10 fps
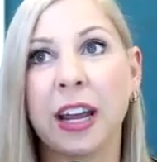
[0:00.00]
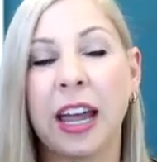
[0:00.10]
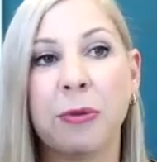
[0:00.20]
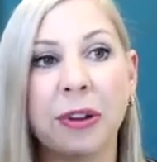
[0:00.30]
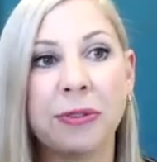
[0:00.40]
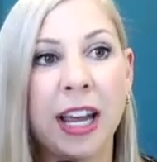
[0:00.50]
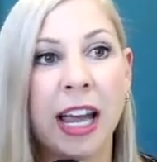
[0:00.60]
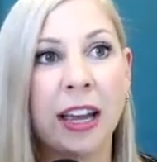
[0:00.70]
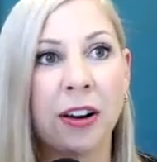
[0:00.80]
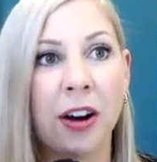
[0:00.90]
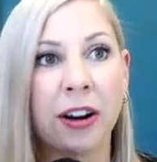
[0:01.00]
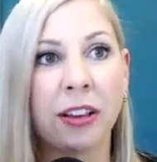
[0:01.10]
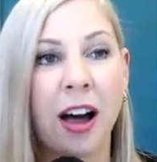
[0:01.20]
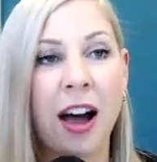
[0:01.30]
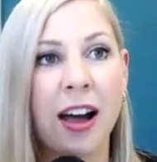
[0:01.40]
And we've taken on a
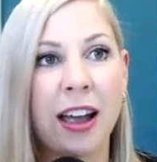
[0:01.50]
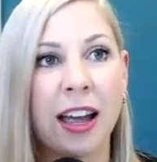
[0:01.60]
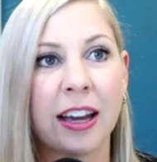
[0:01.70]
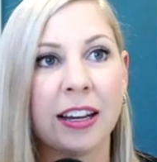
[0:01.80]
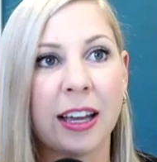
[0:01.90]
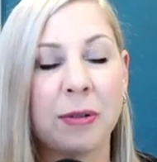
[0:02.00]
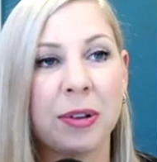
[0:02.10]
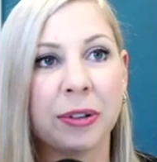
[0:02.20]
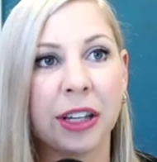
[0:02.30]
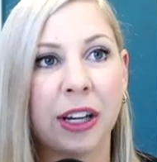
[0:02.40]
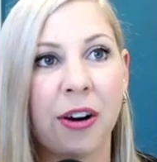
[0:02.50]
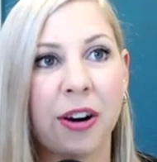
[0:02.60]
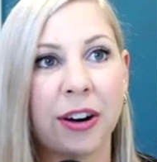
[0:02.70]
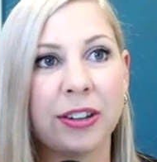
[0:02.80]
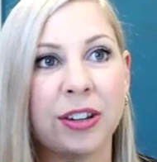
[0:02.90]
lot, and it can be really
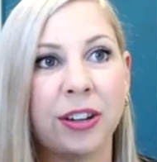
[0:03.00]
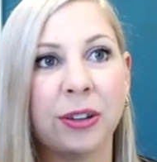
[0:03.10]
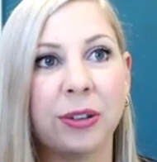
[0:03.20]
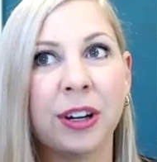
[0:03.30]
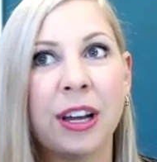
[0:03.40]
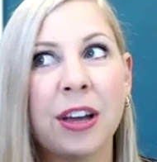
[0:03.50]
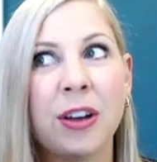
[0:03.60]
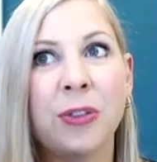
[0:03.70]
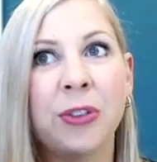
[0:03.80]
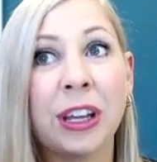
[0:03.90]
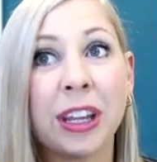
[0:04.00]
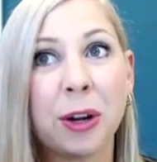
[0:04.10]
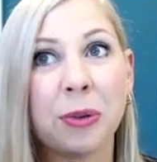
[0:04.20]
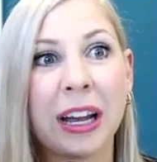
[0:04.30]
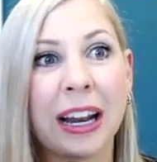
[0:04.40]
hard to feel
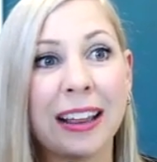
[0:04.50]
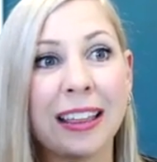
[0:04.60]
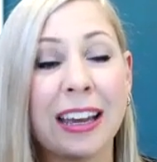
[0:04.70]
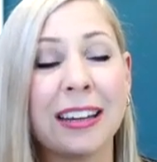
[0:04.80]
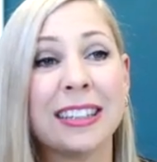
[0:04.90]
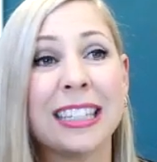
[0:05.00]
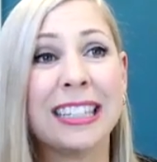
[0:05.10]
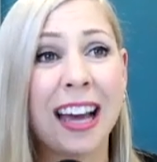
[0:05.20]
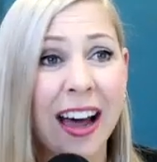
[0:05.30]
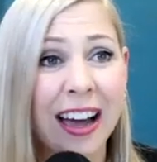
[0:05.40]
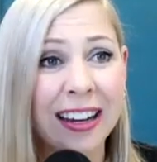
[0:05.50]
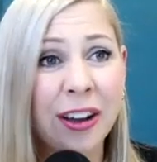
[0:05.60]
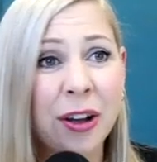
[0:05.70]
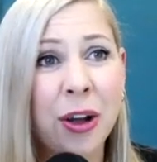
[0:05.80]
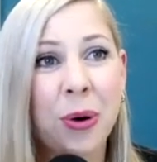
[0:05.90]
like we're getting things
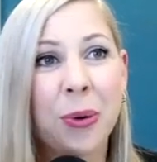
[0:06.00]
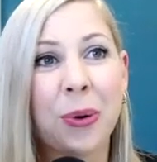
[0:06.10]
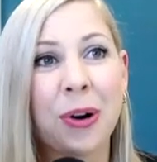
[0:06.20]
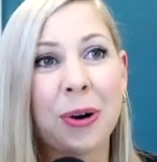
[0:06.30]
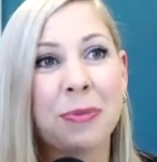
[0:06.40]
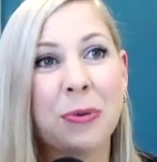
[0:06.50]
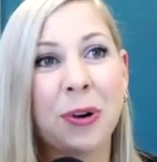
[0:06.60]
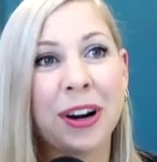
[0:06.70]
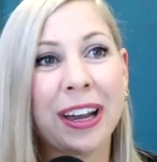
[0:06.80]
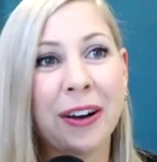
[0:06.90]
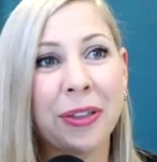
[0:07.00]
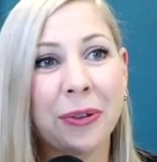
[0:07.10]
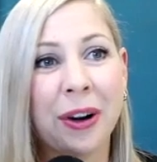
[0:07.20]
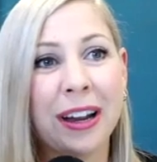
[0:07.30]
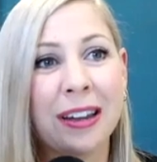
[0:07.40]
done or be working on the
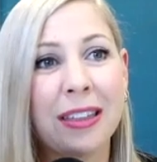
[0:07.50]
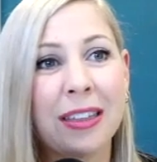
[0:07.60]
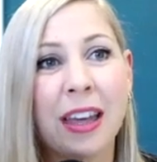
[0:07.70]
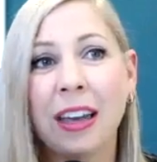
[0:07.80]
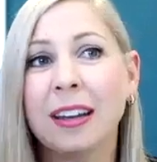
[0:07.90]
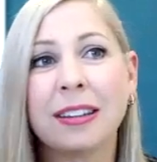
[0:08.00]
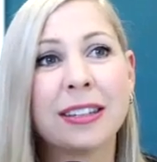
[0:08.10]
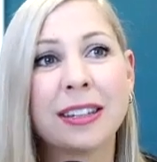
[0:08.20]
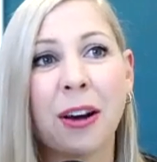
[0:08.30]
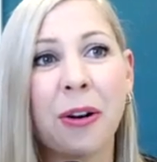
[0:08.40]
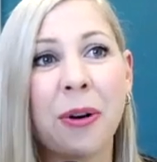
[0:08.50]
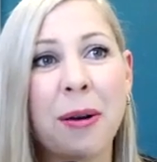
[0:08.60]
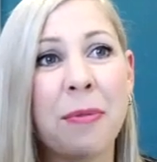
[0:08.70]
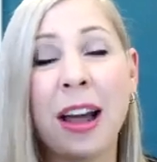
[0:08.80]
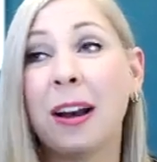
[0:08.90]
right things. So
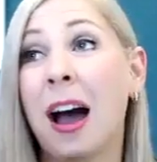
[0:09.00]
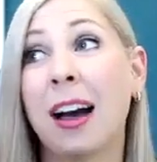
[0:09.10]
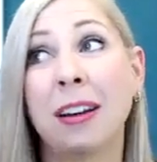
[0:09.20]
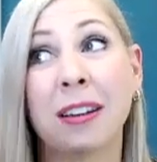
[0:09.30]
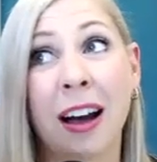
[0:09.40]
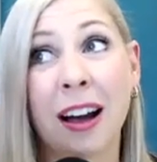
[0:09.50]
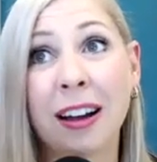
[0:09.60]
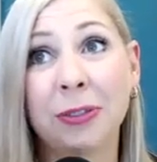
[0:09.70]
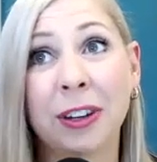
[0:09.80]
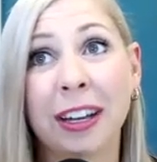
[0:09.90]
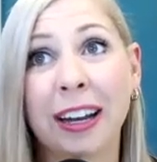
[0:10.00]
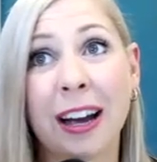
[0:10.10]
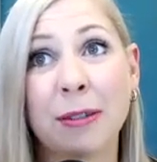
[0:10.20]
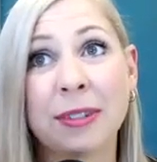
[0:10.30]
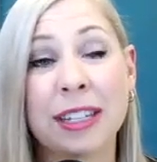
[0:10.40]
I feel like
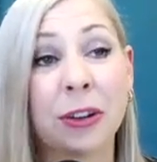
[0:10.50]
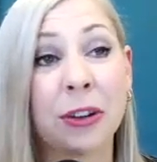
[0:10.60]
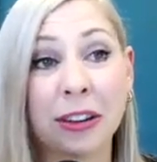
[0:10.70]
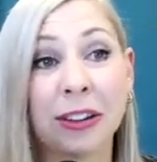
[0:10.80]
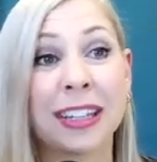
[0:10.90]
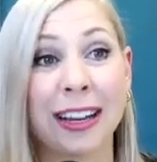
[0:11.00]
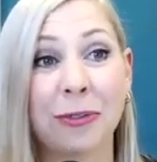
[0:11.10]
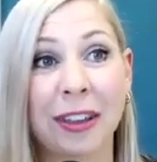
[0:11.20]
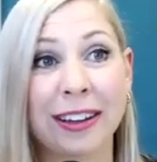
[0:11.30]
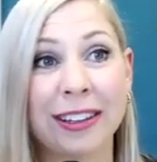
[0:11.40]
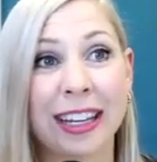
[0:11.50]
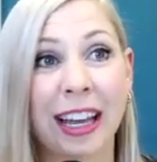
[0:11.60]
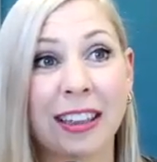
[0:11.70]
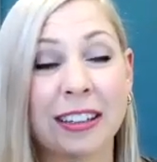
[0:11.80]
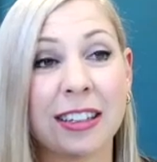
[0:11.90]
I'm still guilty of this.
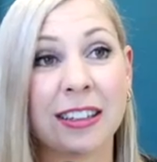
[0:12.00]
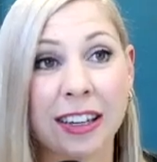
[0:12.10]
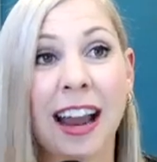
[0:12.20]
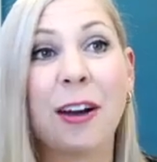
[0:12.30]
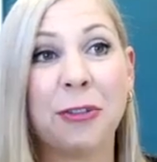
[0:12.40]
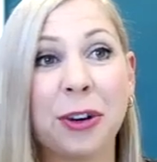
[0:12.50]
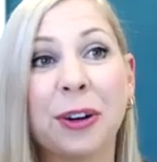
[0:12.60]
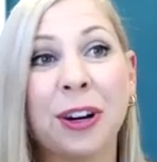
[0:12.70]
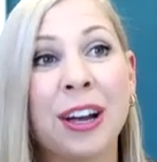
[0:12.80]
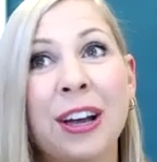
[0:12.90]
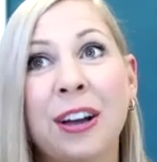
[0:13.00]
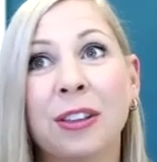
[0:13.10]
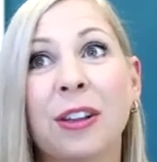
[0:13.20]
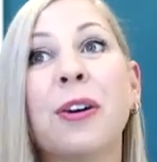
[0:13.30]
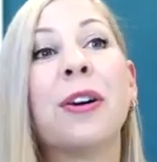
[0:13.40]
Like, this is an ever
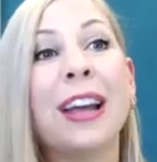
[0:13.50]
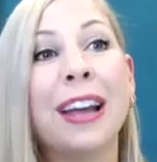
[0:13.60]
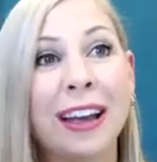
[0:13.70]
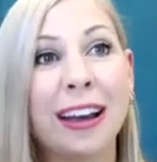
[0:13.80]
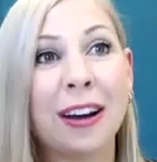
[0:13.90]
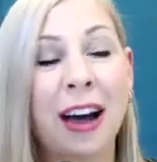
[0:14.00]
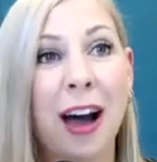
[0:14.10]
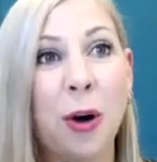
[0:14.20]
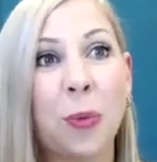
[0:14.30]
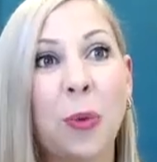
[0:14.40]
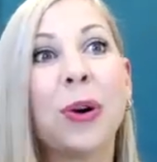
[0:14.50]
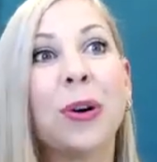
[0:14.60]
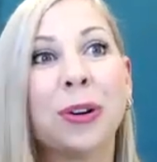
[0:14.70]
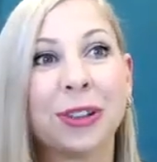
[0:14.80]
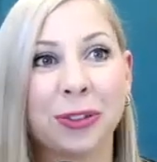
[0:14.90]
learning
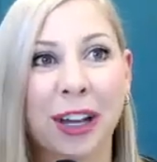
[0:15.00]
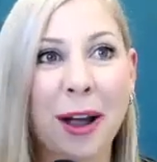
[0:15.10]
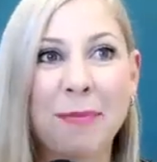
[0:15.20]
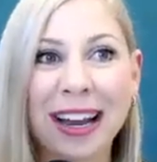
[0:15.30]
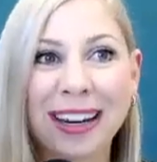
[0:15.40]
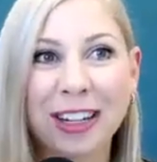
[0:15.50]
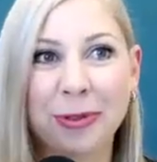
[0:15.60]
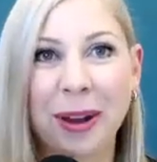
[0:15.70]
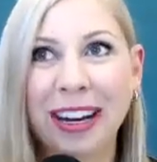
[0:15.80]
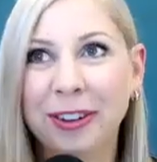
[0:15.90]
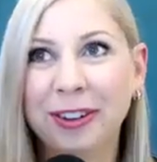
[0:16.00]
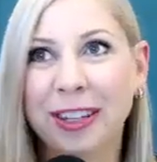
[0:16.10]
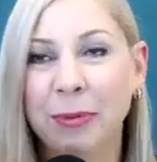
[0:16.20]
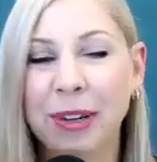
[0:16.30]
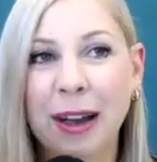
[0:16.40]
world of time management. You
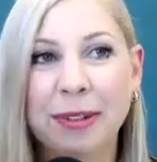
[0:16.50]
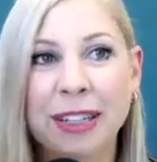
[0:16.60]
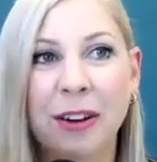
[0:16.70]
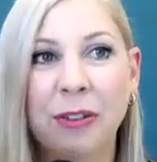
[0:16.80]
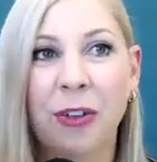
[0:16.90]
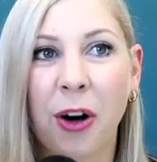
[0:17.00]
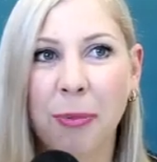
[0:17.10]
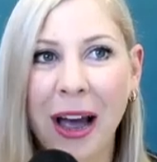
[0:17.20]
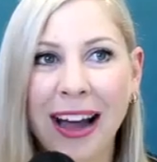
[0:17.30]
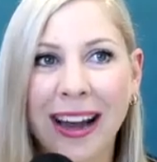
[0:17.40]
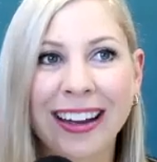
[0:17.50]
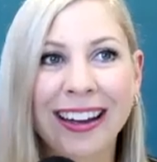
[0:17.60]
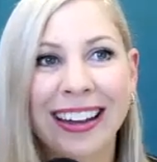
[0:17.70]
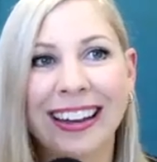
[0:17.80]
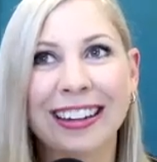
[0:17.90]
sometimes can fall back
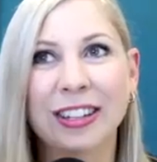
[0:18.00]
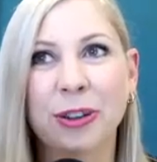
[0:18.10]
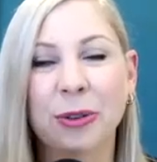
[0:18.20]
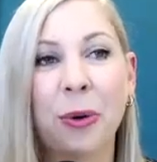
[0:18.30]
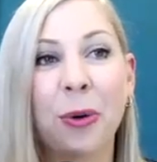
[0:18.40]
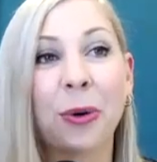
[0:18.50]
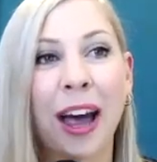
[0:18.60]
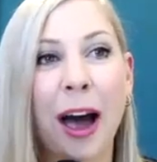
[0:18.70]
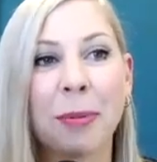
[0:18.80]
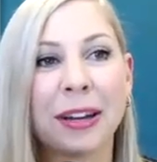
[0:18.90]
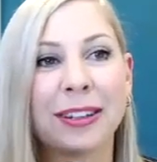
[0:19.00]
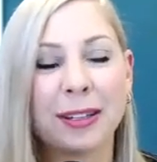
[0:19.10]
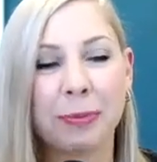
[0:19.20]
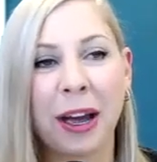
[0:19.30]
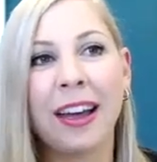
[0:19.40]
into old
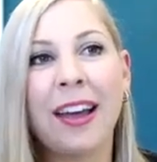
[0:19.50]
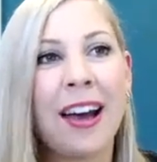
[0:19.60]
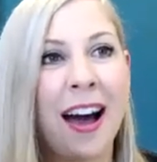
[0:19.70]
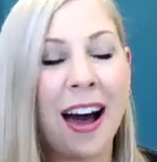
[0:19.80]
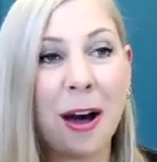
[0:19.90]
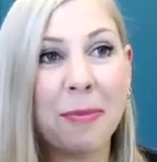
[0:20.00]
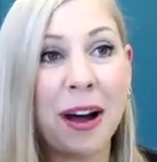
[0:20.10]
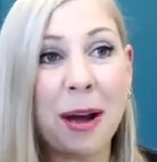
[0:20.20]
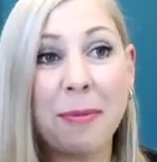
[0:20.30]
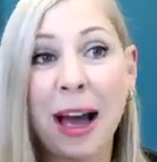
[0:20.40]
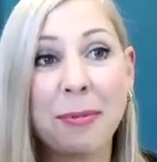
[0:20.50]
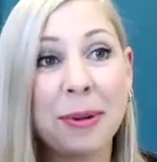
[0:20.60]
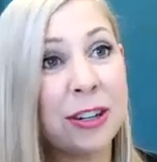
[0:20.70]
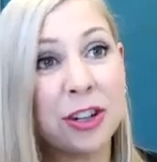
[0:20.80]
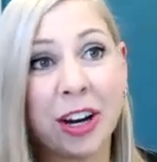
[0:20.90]
habits, but I'm happy
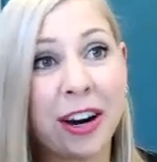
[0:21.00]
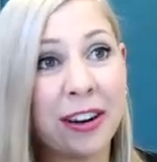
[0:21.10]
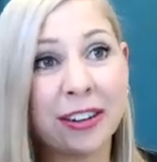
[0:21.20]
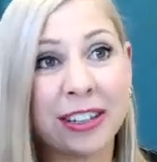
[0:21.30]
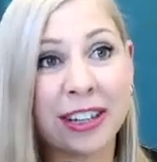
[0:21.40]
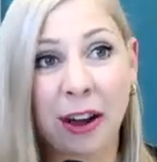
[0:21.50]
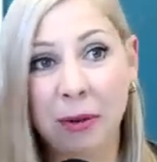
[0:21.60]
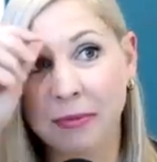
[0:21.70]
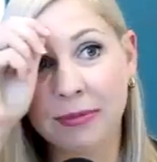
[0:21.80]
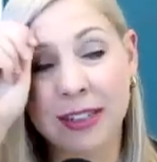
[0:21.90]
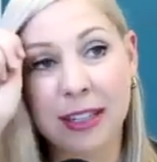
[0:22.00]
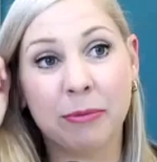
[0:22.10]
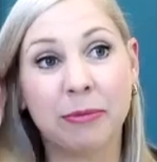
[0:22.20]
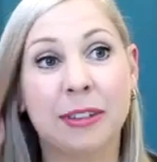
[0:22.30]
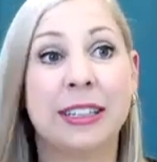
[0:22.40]
to share some
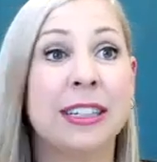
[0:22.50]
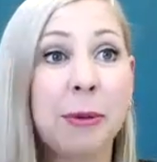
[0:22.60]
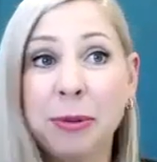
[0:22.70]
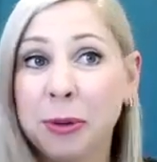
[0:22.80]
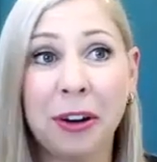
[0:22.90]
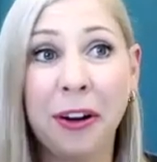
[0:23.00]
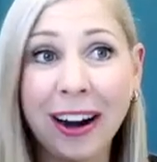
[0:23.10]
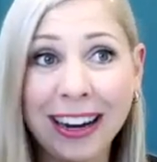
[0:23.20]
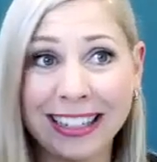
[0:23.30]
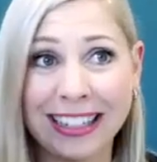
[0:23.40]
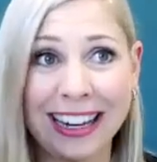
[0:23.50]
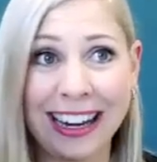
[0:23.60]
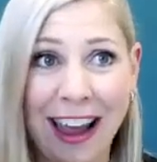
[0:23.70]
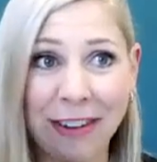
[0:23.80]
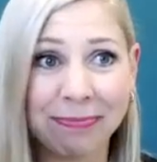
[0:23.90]
tips with your audience
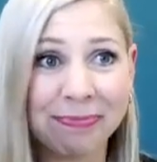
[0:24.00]
today.